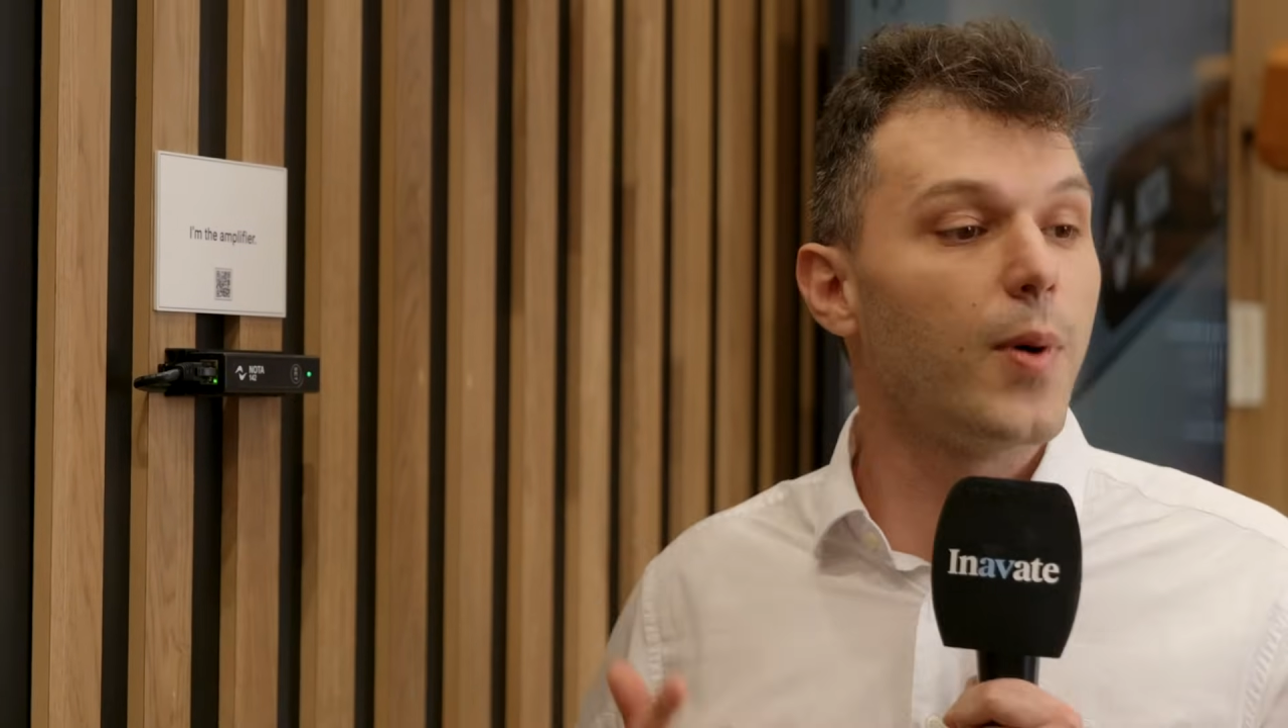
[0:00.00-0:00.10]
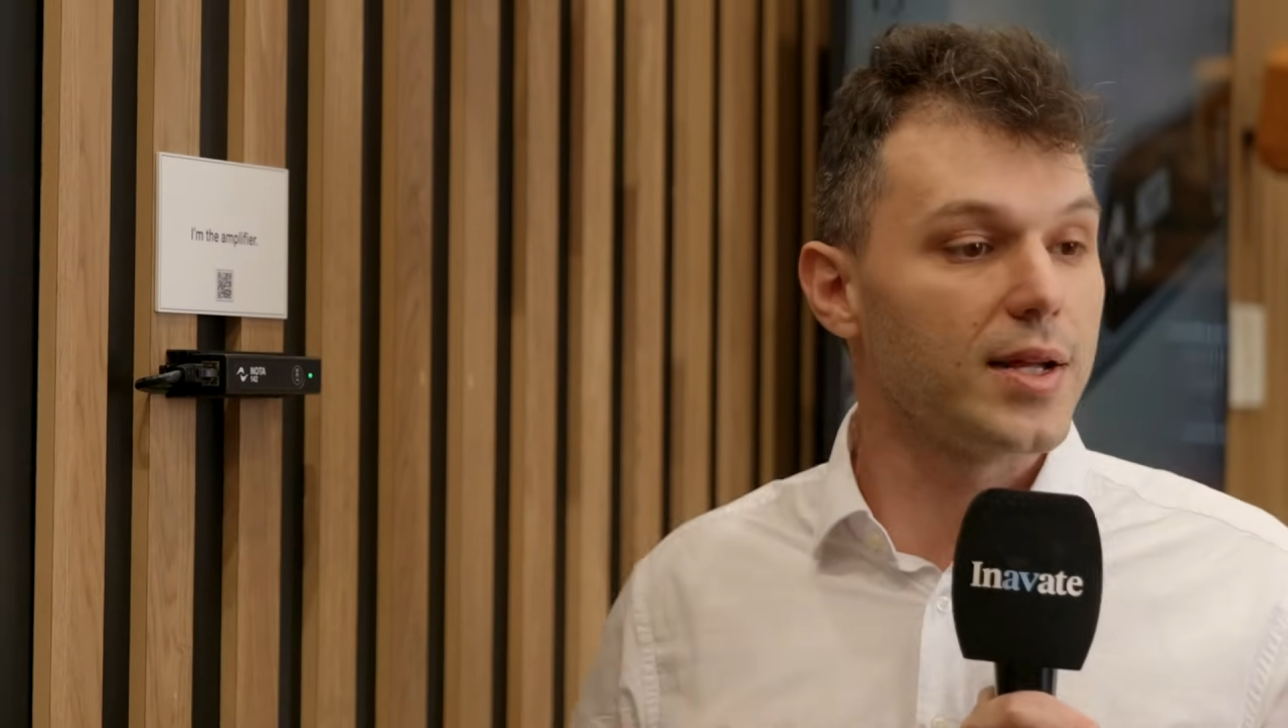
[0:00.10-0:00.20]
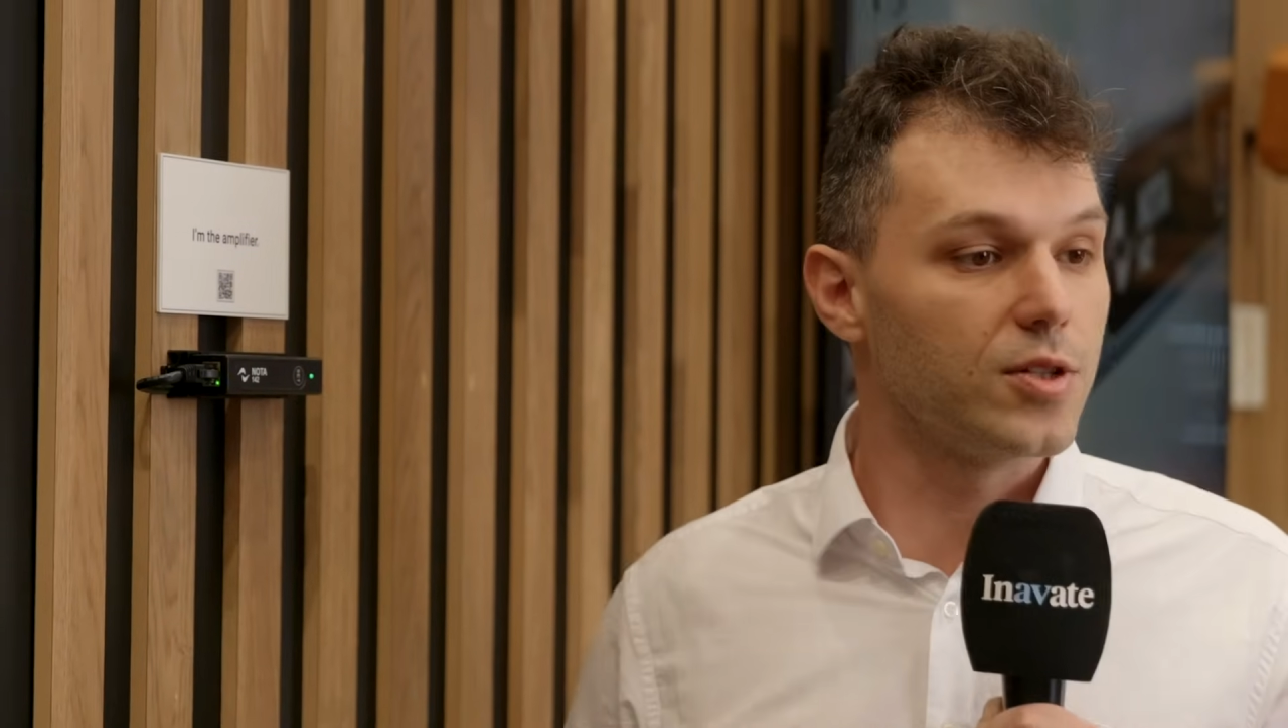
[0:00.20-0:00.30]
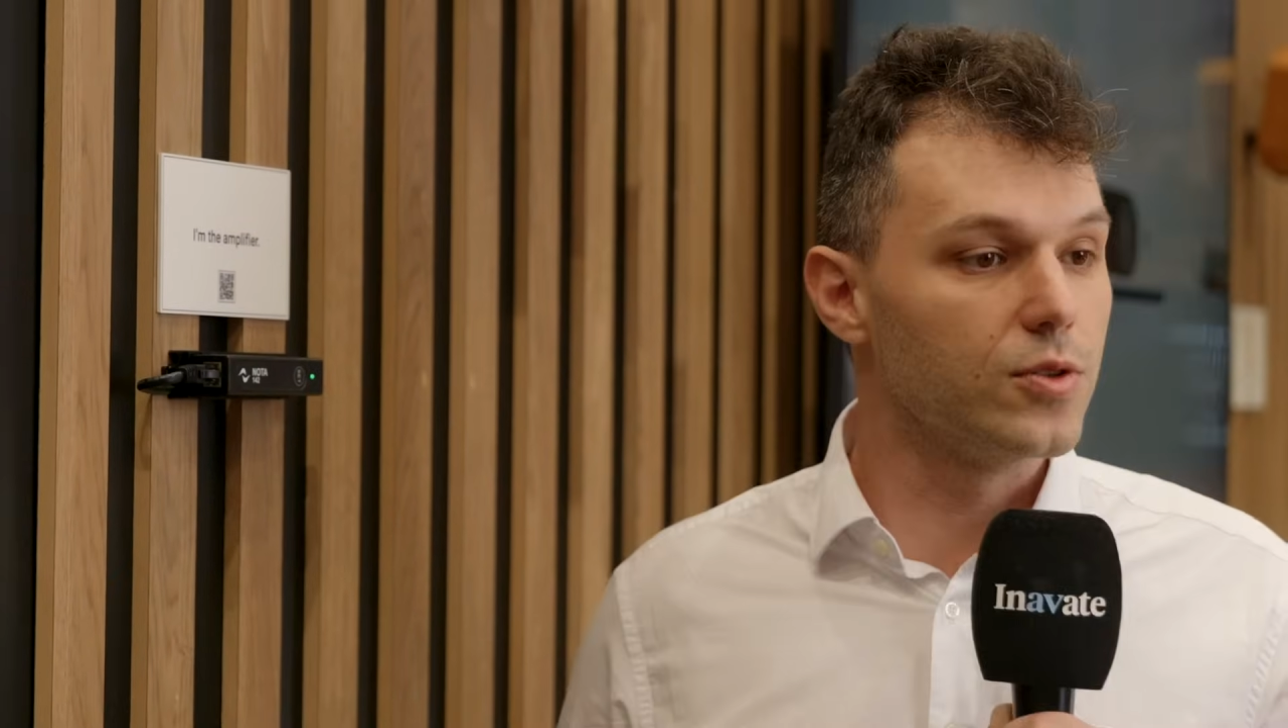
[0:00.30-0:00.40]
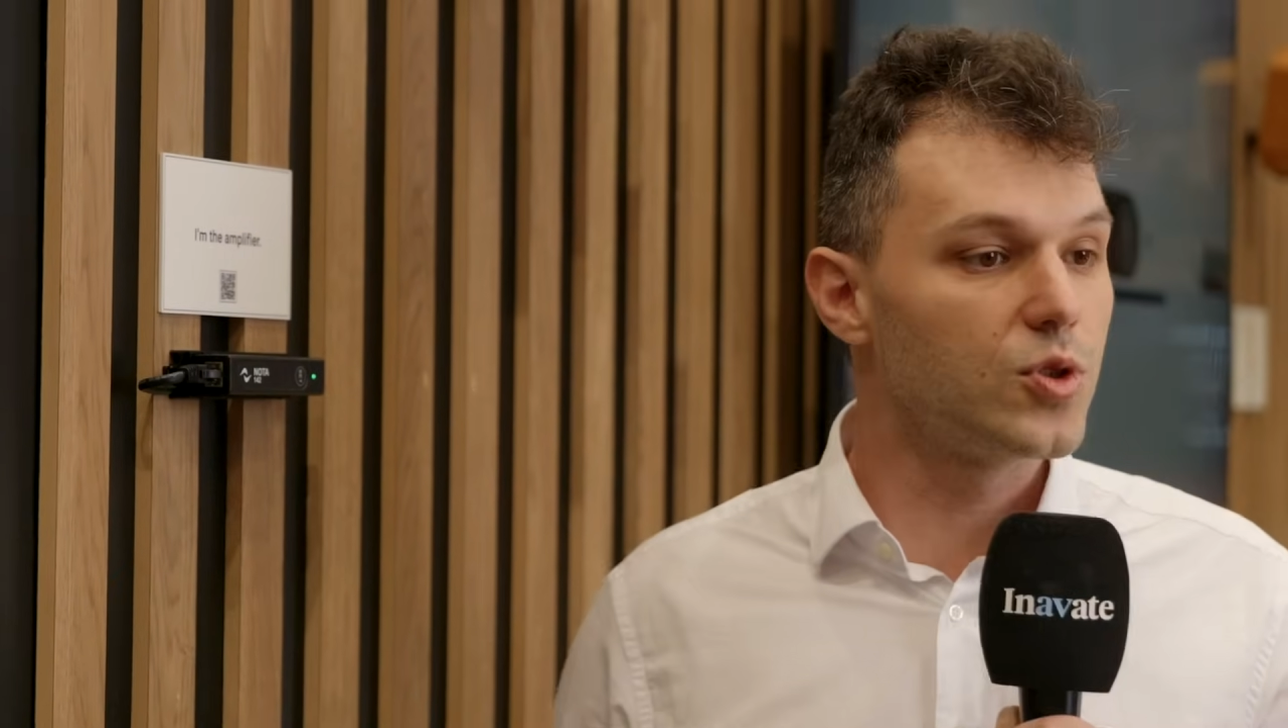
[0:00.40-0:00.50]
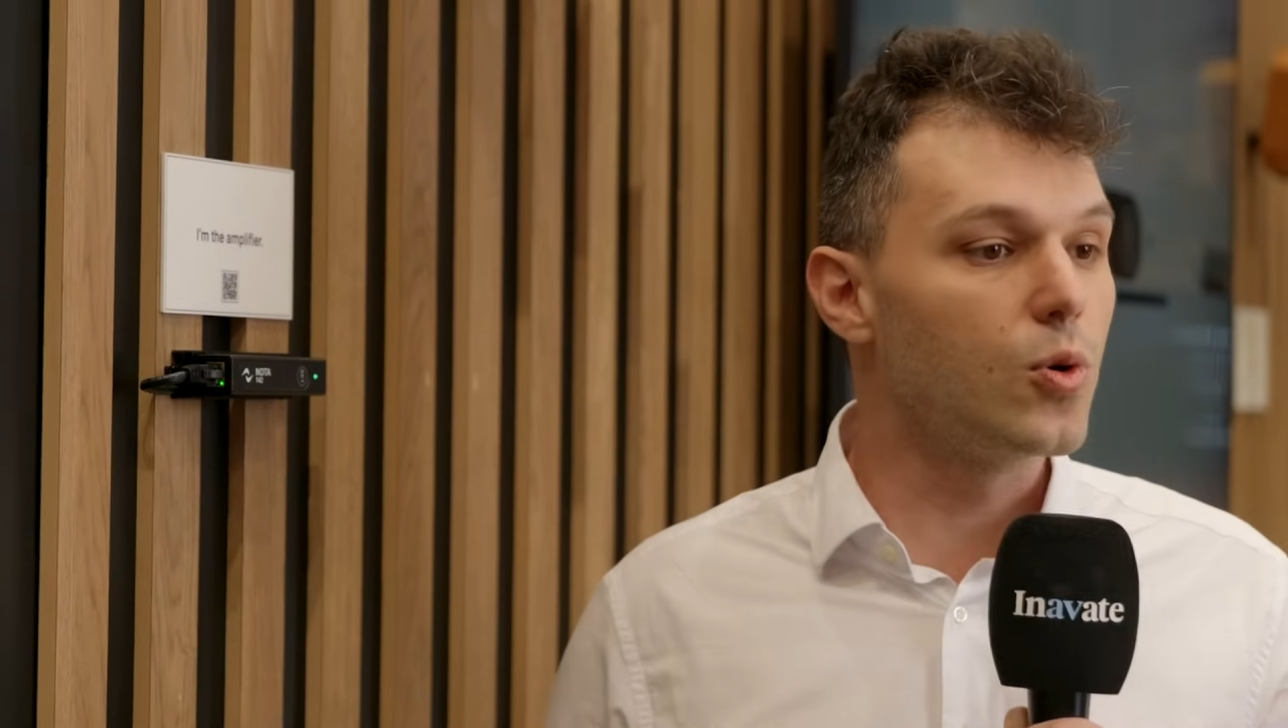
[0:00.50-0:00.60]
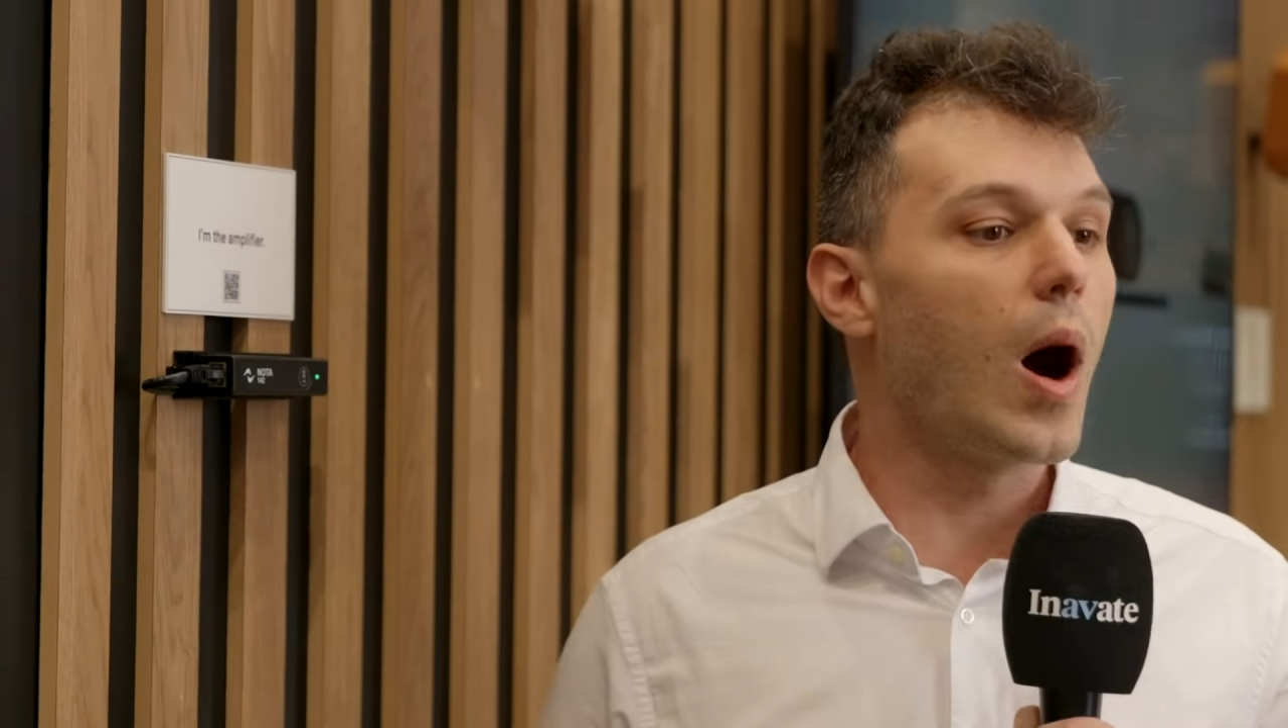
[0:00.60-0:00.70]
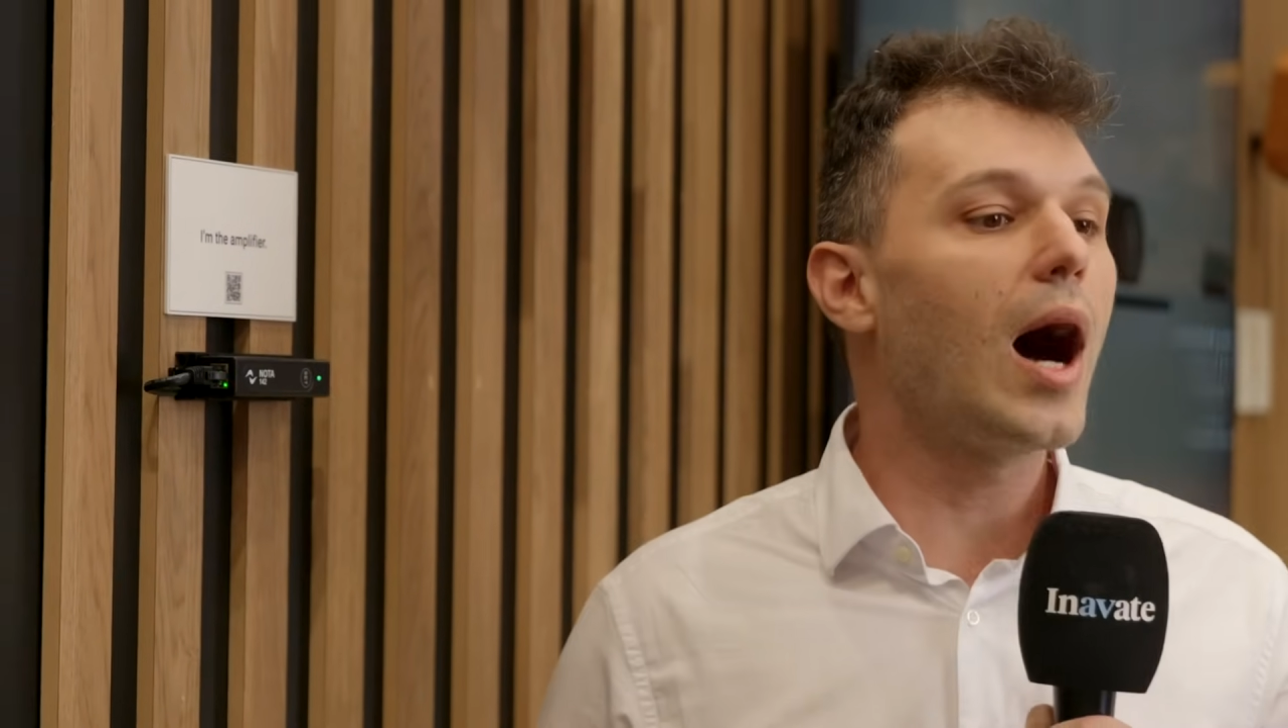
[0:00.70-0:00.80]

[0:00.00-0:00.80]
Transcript: button to